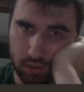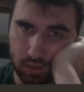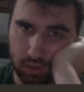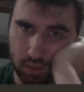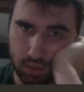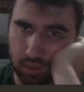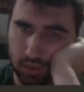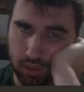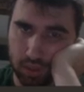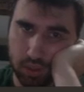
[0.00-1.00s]
They
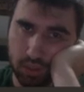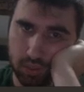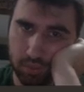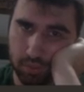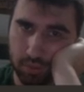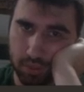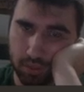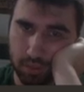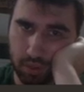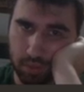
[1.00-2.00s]
should just move the
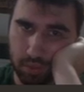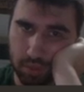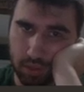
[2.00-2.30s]
bishop, probably.